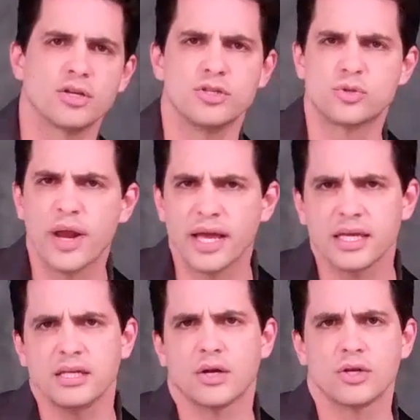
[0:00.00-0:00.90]
Are you
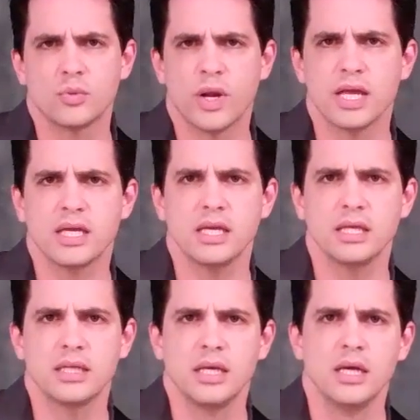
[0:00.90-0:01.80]
dragging? Are you
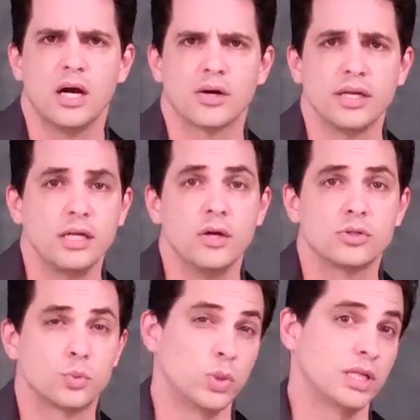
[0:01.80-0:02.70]
raking? Are any
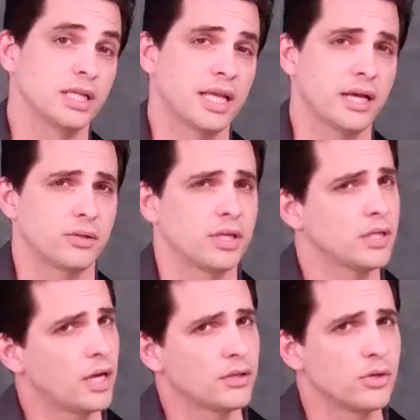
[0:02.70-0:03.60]
notes really loud
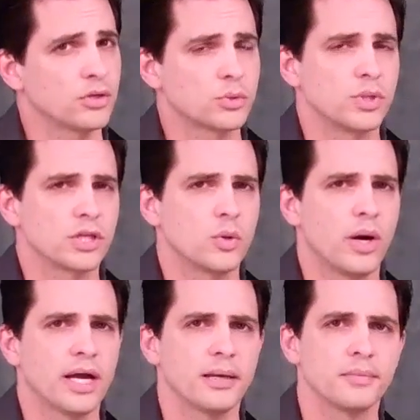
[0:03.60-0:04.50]
and other notes really
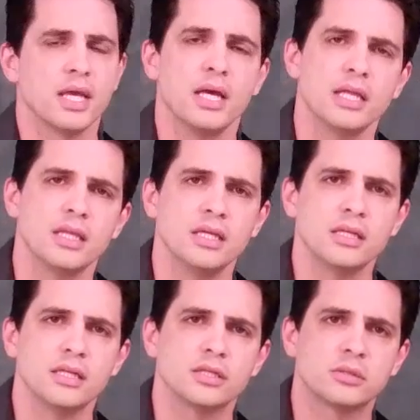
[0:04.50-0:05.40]
quiet?
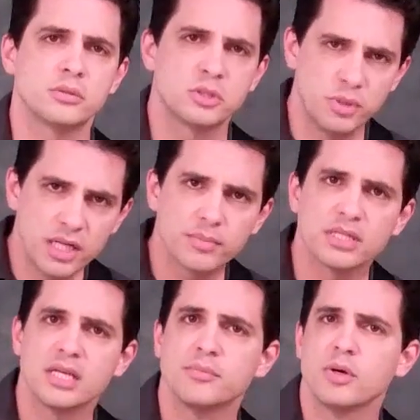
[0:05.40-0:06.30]
Then speed up
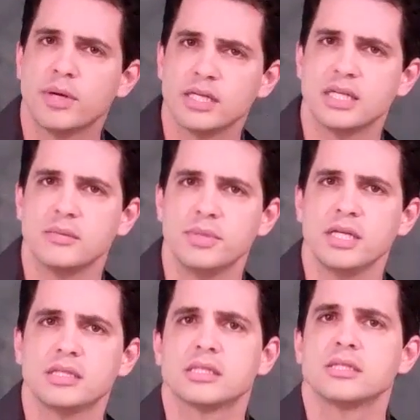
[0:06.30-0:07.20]
the tempo by 10
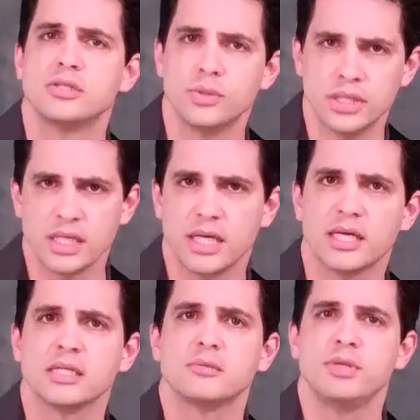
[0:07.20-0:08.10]
beats. Do it
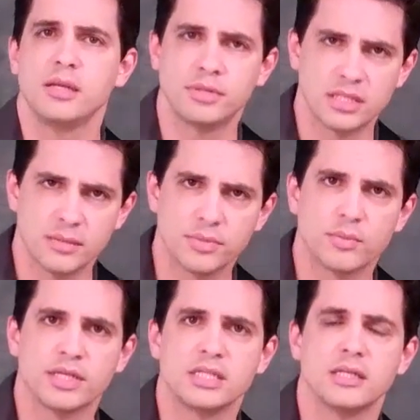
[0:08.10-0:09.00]
again. Speed up the
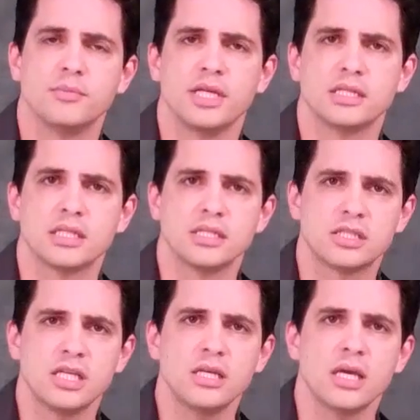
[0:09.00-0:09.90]
tempo by 10 beats, and
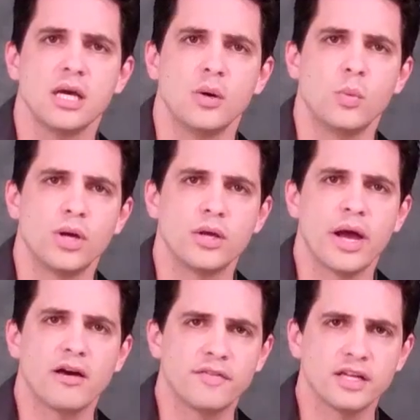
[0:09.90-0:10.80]
see you know
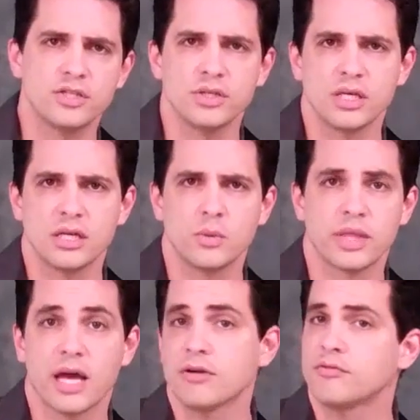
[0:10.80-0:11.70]
how fast you can get it
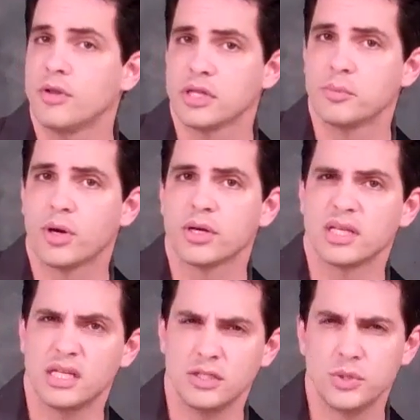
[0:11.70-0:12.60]
without it falling
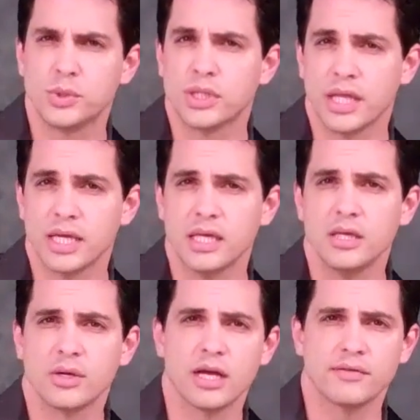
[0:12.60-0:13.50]
apart, getting too
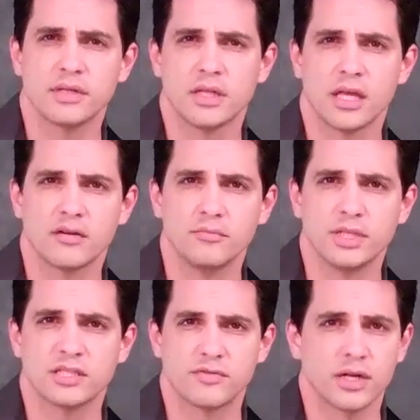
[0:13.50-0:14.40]
clanky, or having a lot of
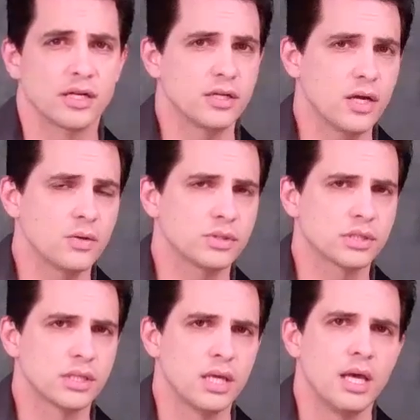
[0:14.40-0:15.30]
misfretted notes.